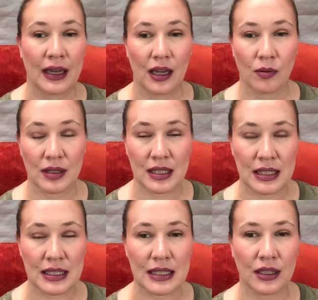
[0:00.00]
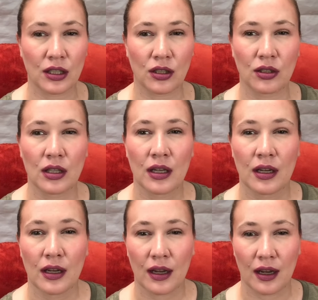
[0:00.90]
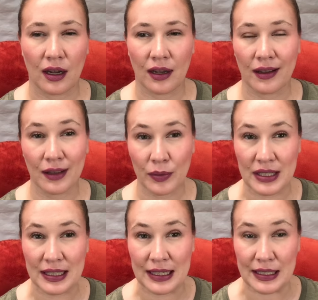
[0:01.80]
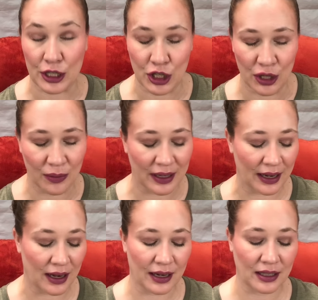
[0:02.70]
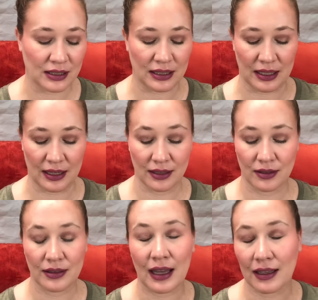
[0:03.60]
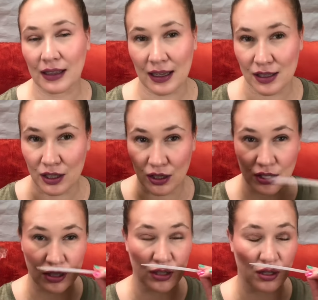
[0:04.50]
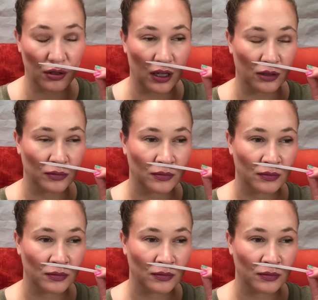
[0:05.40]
It was still uh, a limited edition when I got it. That lasted so long.